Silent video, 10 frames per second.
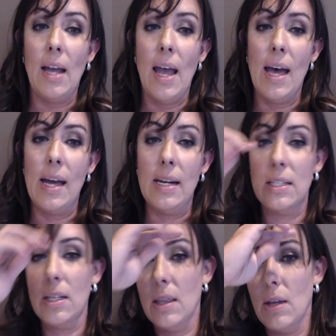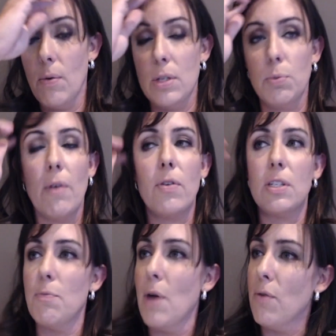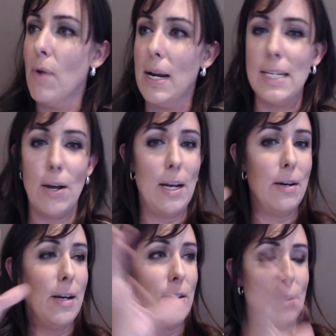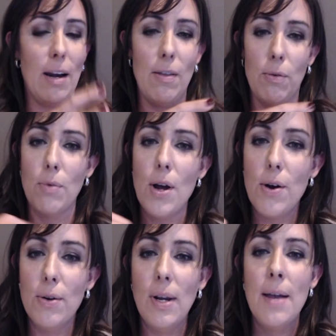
And there was rivers of mud running down on either side of the road.